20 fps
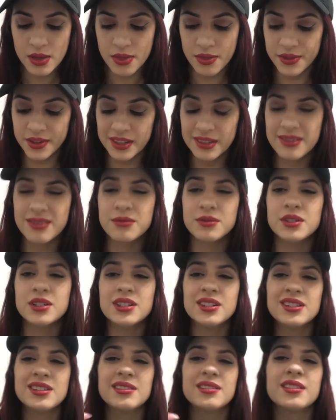This
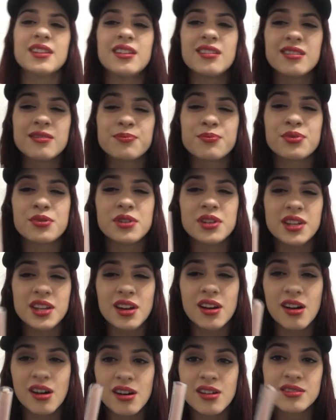one is pretty
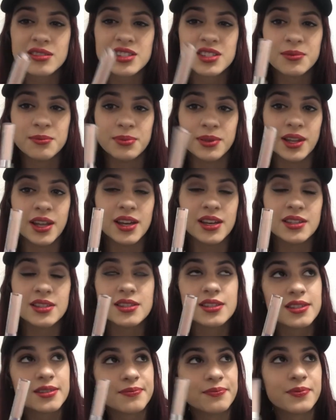hard to
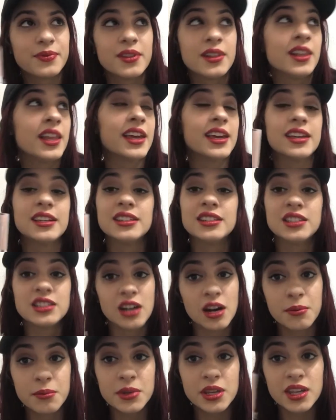blend like a
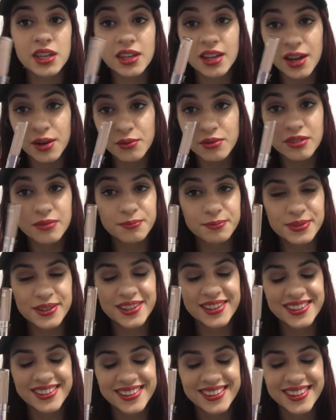dummy. I was
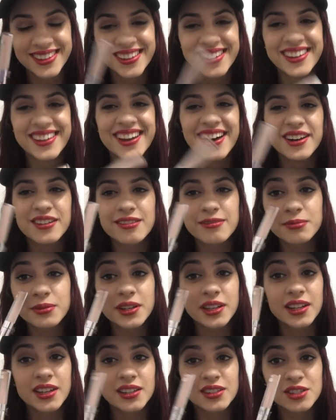
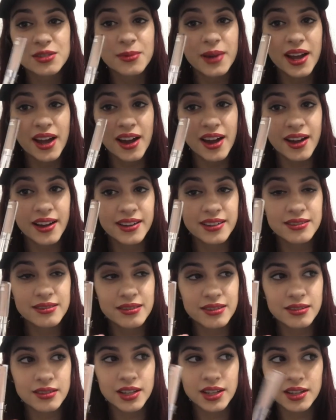putting it under my eyes,
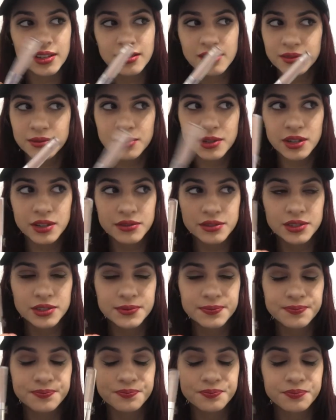like
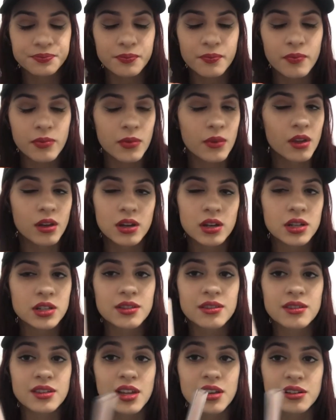whatever,
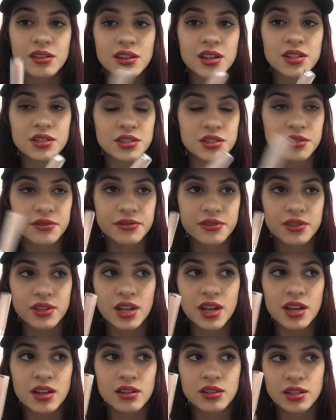it's not a good idea for
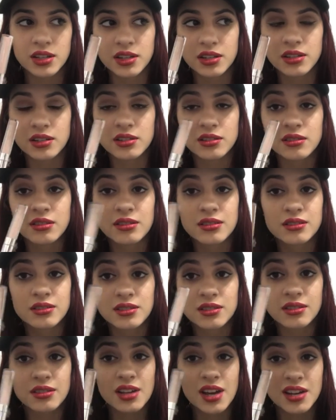that, like it's
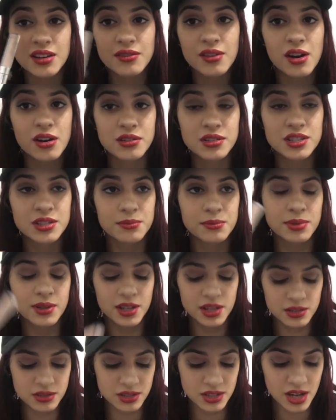kind of hard to
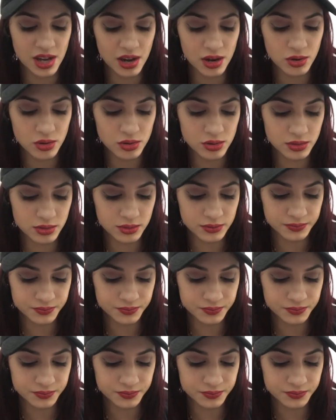blend out